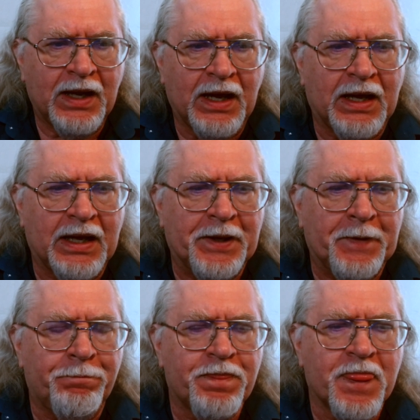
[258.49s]

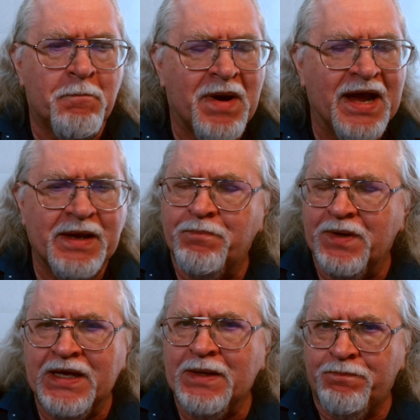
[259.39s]
Might
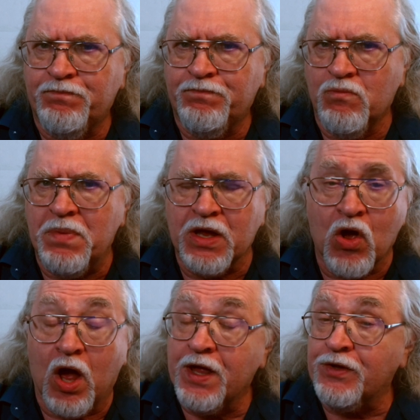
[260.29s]
be
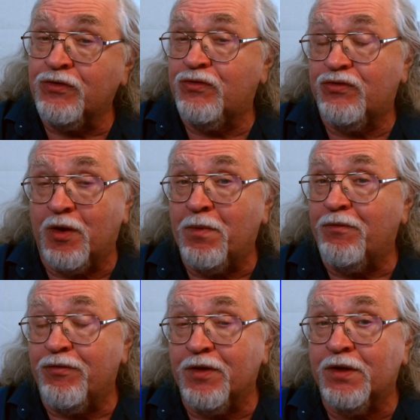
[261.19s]
because some
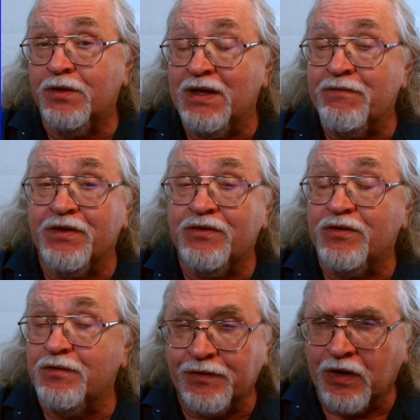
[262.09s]
of the
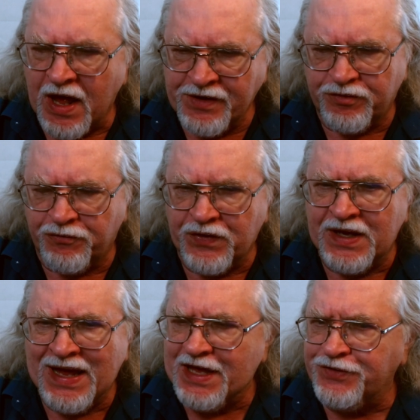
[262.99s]
defensive
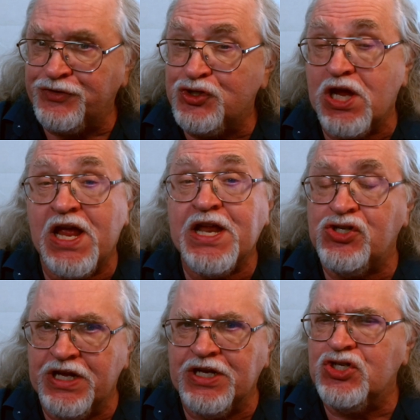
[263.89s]
philosophy has
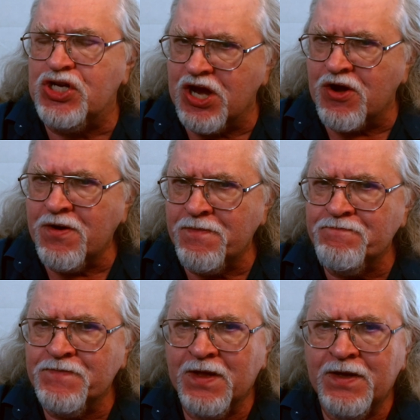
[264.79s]
changed each year,
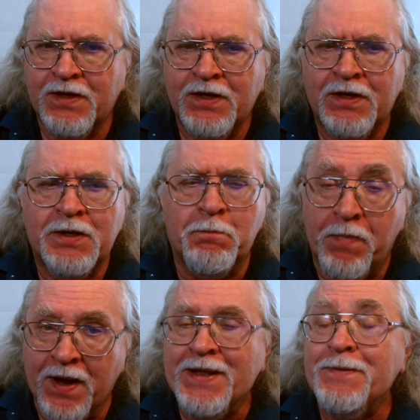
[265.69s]

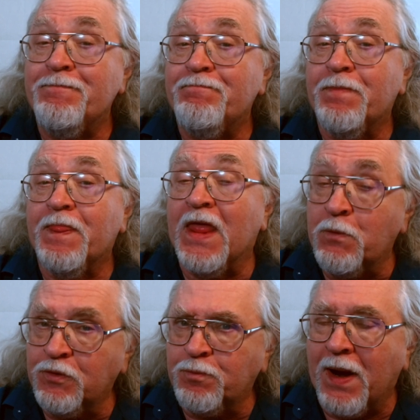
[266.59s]
but he
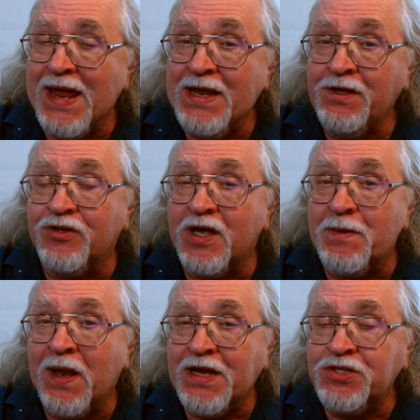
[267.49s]
was playing some
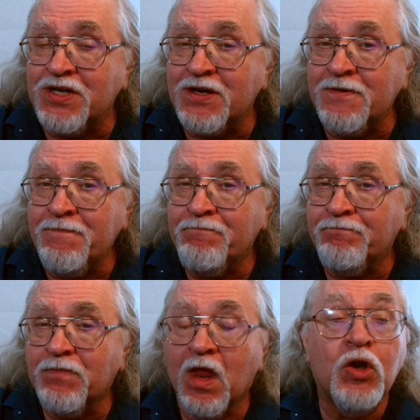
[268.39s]
last year,
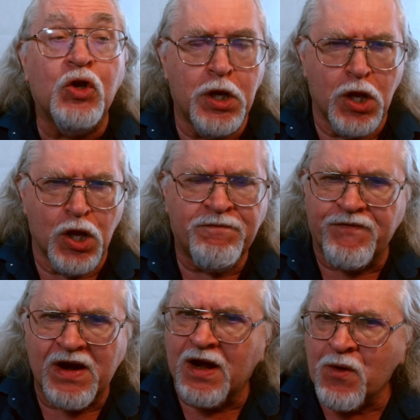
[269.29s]
did
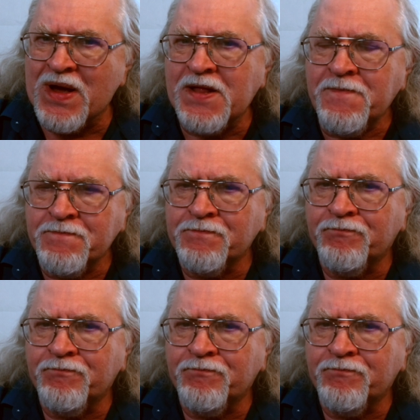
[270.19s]
fairly well.